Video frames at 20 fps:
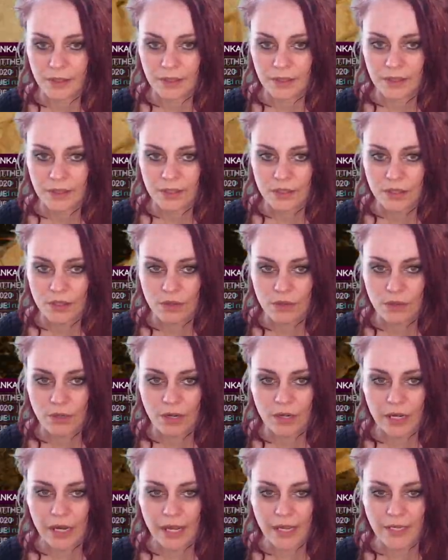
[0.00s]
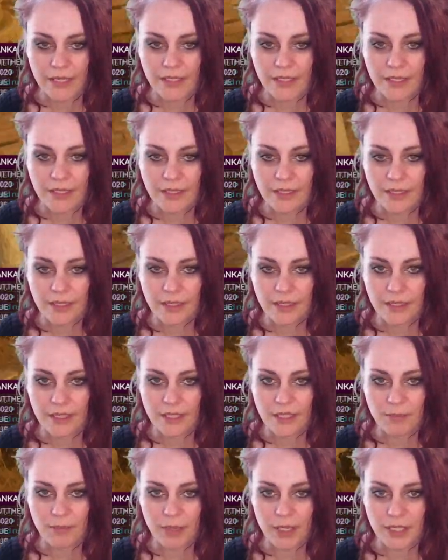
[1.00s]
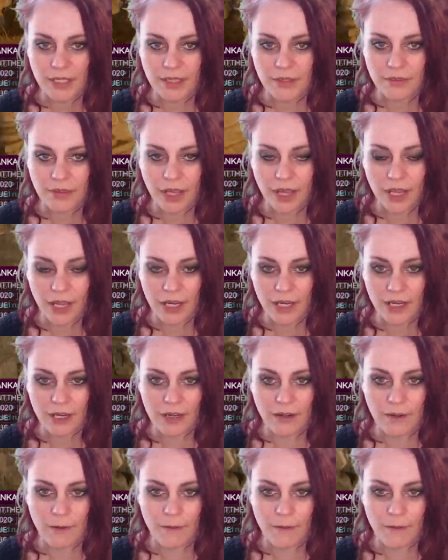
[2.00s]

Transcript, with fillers: So we are exiting this place of hell.